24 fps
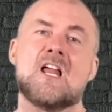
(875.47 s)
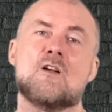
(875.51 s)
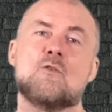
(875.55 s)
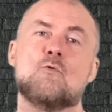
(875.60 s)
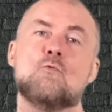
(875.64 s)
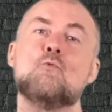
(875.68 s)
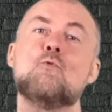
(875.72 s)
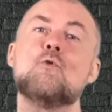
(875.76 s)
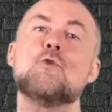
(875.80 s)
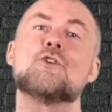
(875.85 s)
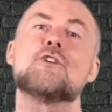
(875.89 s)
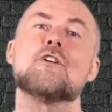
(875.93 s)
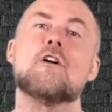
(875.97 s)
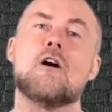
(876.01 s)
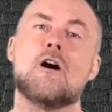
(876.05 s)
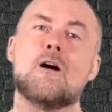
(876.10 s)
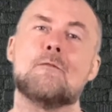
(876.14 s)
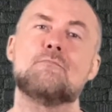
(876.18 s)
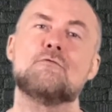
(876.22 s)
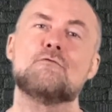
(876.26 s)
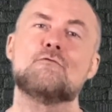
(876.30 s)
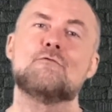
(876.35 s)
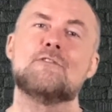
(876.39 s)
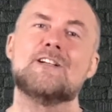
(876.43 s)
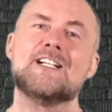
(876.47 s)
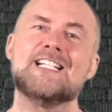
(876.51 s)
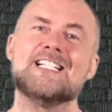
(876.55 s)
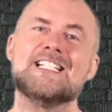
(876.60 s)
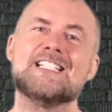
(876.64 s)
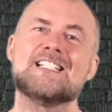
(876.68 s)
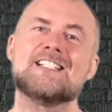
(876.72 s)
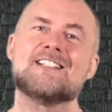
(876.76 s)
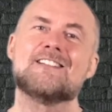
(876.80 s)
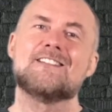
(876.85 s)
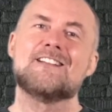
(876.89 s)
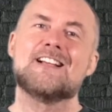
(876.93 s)
would
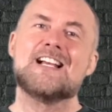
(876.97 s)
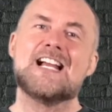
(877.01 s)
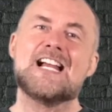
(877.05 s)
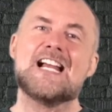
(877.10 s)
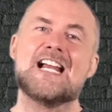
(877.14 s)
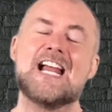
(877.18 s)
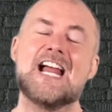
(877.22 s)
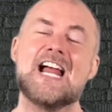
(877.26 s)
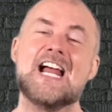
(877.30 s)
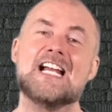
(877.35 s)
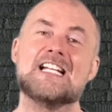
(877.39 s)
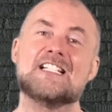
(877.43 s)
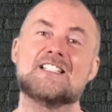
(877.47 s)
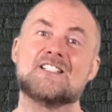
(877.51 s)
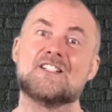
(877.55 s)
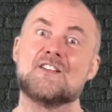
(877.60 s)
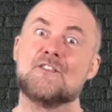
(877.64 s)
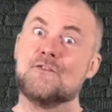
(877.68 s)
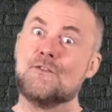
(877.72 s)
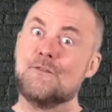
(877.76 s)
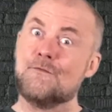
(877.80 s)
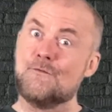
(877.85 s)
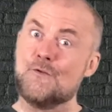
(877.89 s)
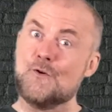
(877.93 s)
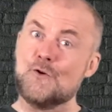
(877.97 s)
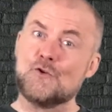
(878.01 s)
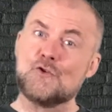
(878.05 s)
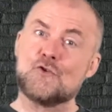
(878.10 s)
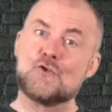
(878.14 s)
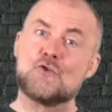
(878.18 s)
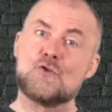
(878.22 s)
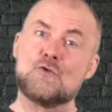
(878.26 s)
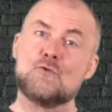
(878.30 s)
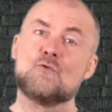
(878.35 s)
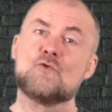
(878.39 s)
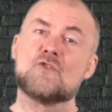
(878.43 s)
operate at the
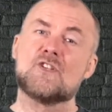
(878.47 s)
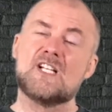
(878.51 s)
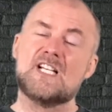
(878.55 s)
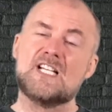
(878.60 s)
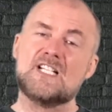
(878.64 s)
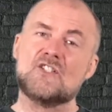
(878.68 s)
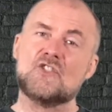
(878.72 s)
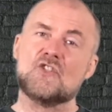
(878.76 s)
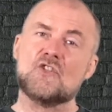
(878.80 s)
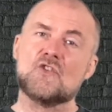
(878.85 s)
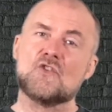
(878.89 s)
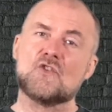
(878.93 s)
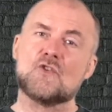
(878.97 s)
first two stages.